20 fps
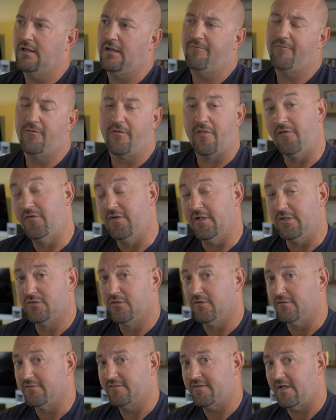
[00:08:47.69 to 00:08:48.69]
For the
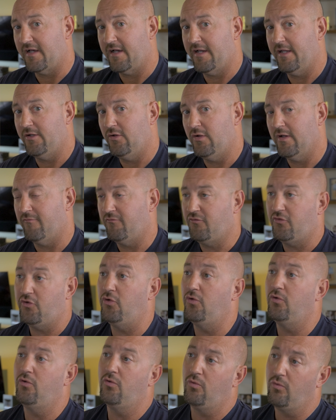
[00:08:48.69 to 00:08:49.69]
digital side, you have
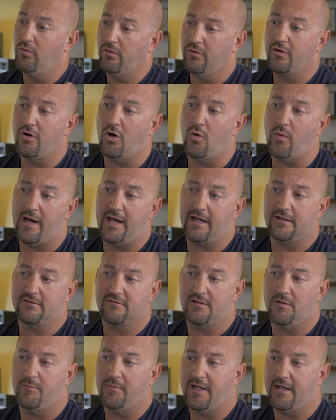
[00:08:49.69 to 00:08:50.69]
two
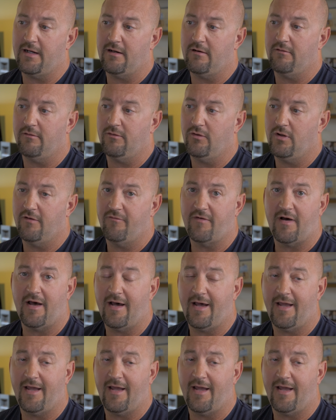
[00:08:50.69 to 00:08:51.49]
coax coming out. You have